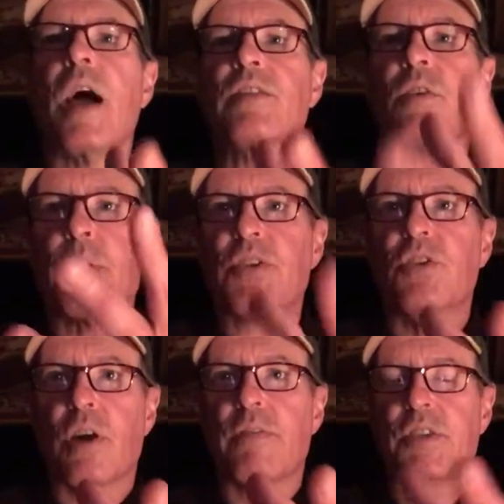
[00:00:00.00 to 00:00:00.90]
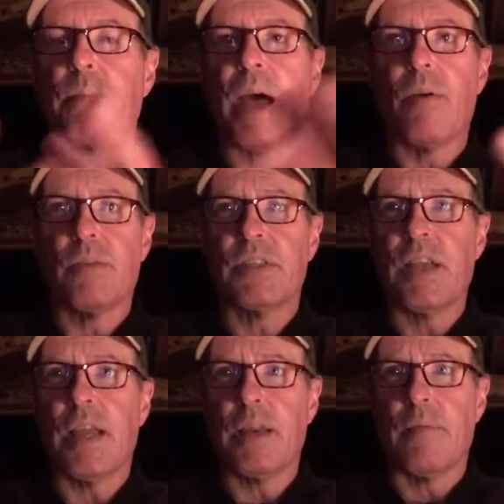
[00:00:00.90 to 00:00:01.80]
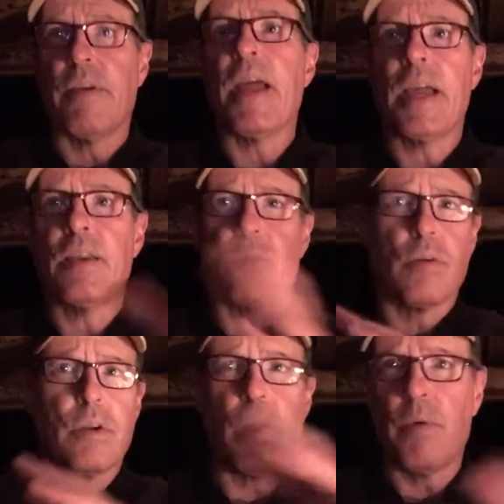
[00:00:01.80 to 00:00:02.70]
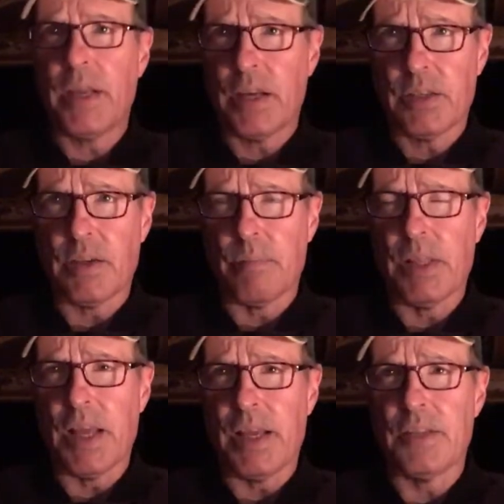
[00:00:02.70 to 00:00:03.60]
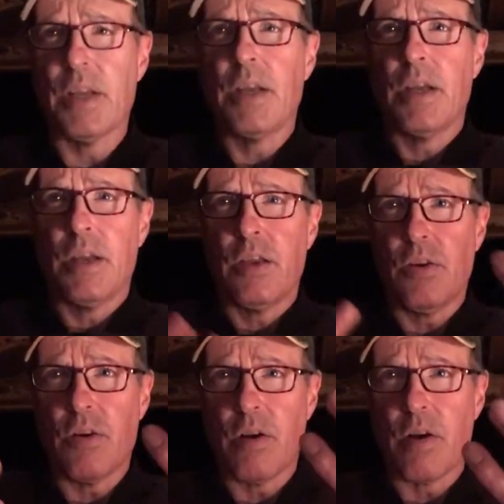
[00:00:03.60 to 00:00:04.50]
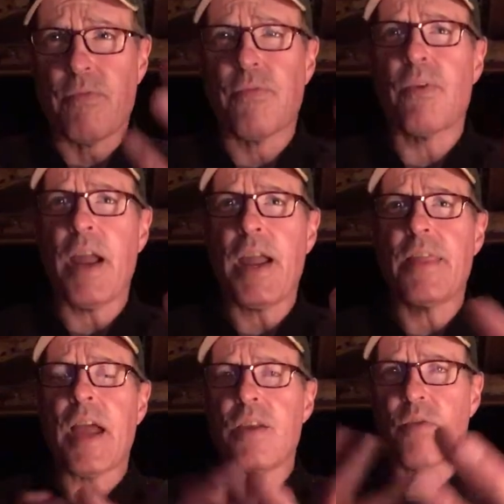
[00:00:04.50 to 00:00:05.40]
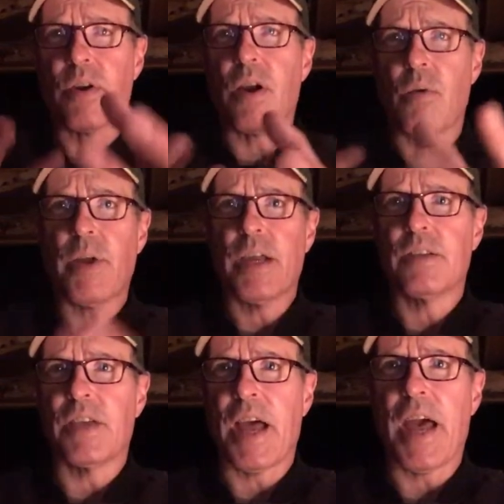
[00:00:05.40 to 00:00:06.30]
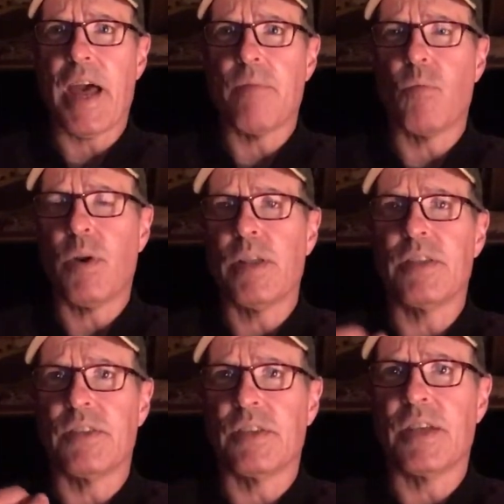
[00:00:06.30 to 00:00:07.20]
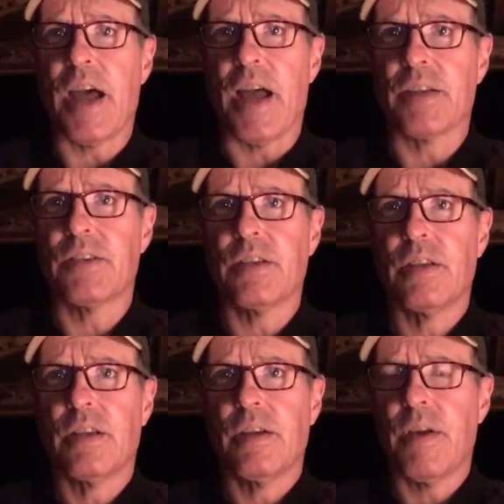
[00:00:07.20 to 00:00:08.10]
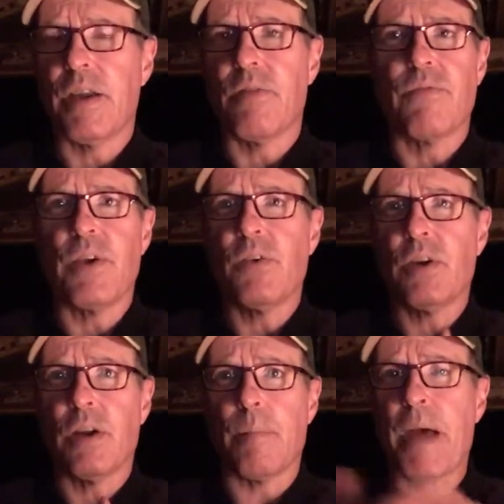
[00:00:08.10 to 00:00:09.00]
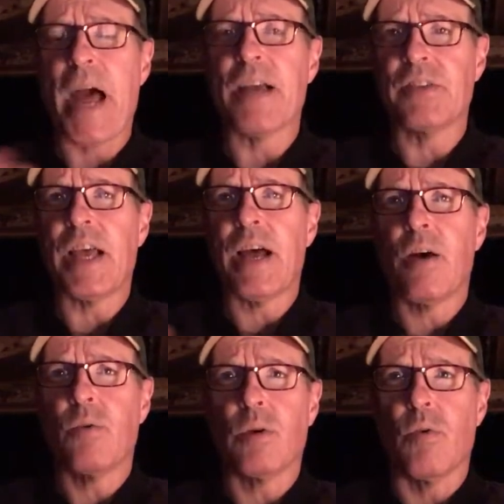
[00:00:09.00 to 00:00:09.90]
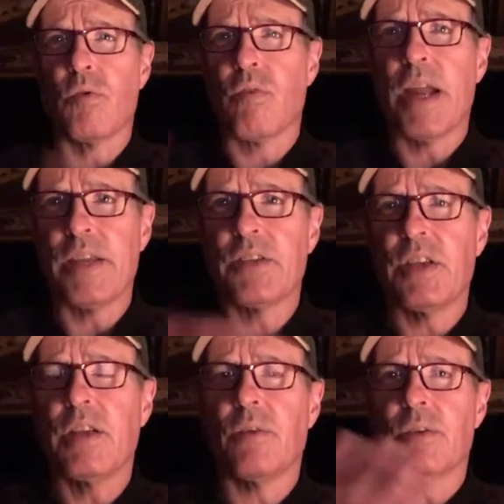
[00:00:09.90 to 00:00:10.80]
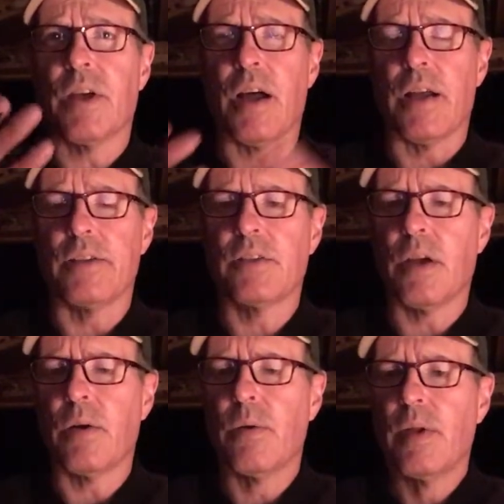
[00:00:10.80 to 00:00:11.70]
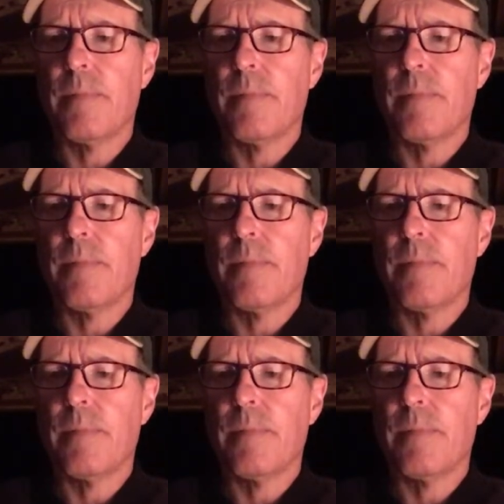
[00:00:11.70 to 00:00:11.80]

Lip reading: not so much nervous about say an event or going someplace. You're afraid that you're going to have one of these attacks and you feel you're going to pass out, go crazy, or die. So